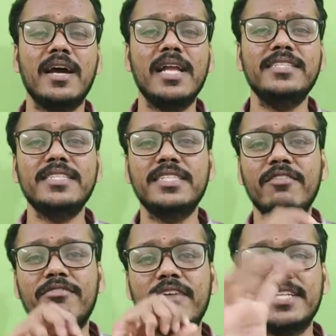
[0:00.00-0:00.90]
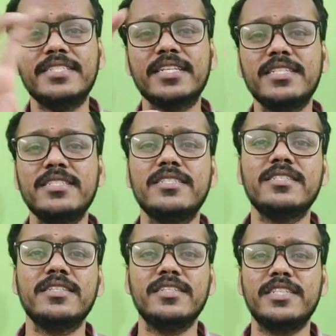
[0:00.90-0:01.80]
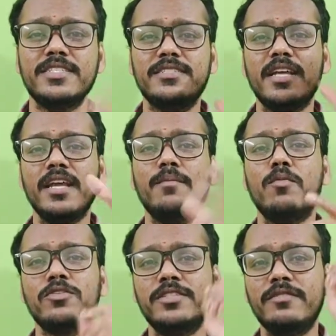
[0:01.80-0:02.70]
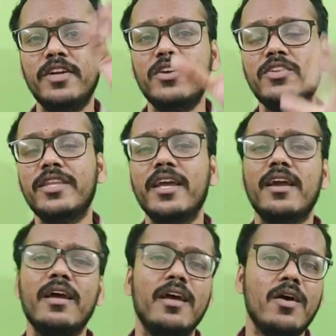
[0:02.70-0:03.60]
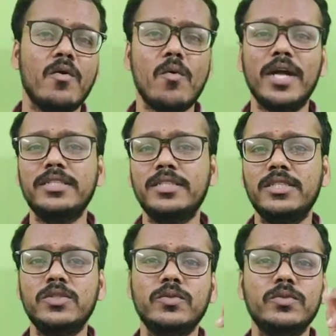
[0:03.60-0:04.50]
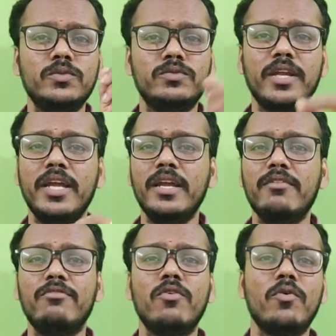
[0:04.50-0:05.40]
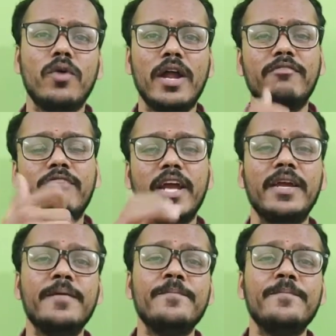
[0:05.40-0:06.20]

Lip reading: I'll just give 5 seconds. Just think, pause the video and think. 1, 2, 3, 4 and 5.